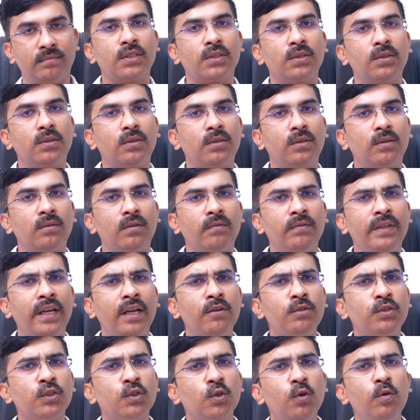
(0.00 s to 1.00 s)
So we
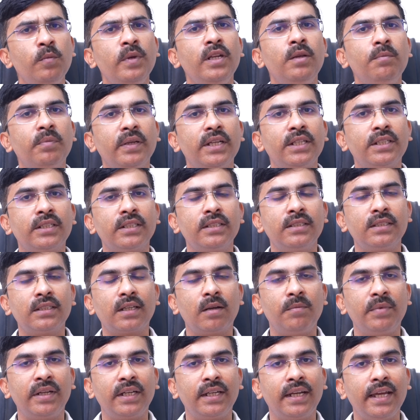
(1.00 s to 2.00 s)
have so many patients
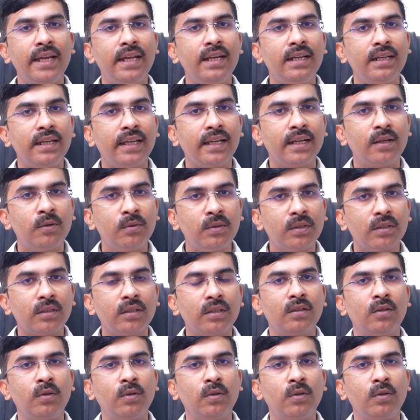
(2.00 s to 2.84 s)
coming day in, day out,